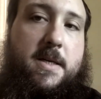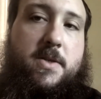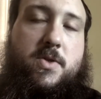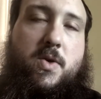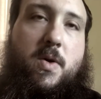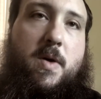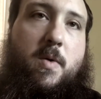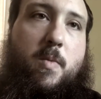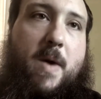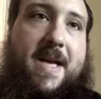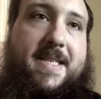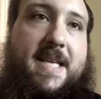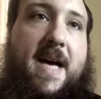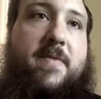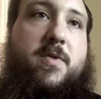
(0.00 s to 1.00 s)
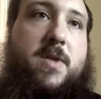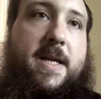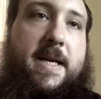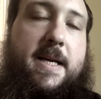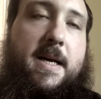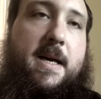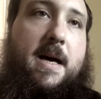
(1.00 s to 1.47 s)
So it weighs
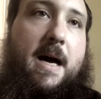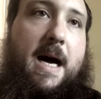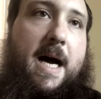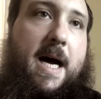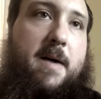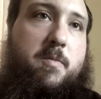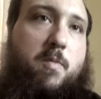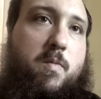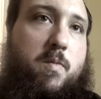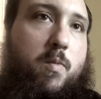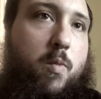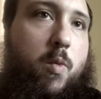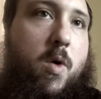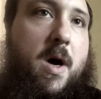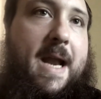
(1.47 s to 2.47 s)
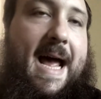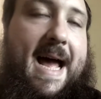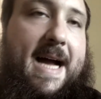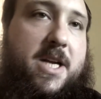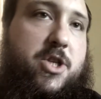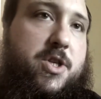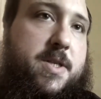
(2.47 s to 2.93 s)
heavily on what
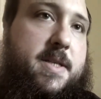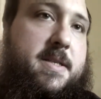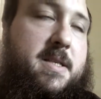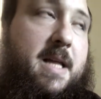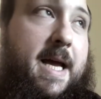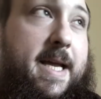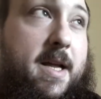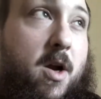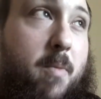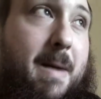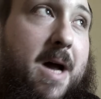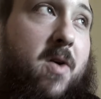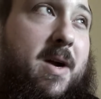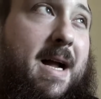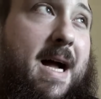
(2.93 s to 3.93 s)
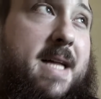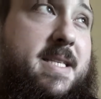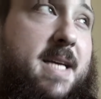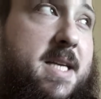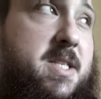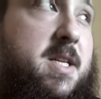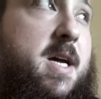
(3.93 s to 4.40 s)
action is like in our modern
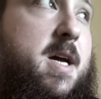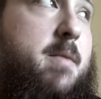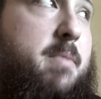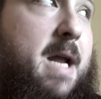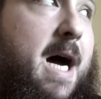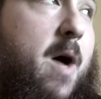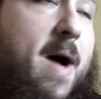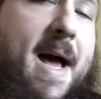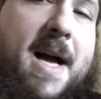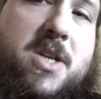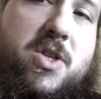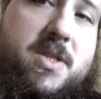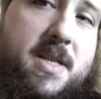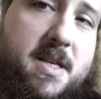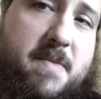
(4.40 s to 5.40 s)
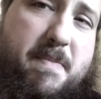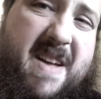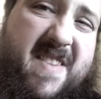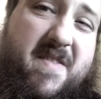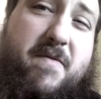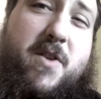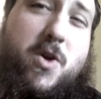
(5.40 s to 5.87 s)
context, but how actions have
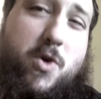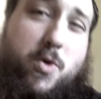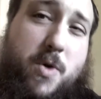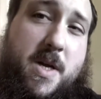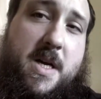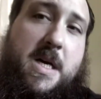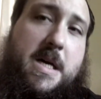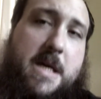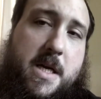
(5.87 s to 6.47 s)
been viewed,